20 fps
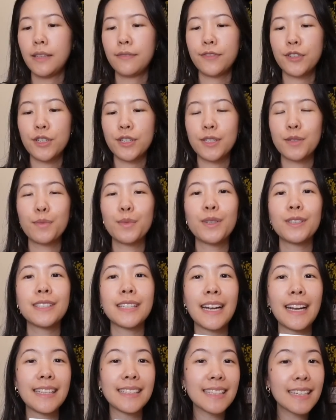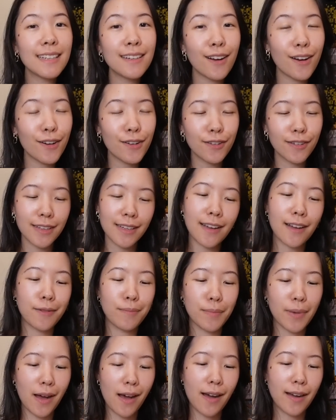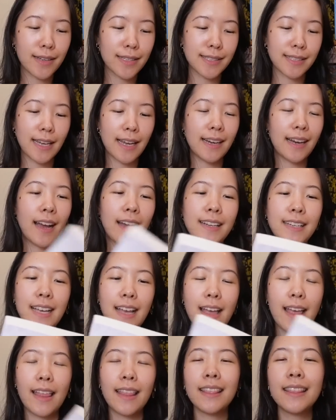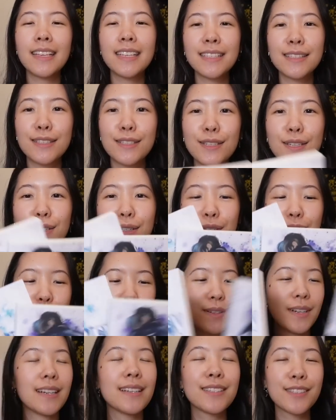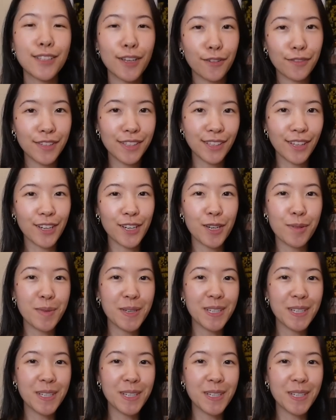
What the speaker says: then for some books that I did already unbox, I got these two Sophie Lark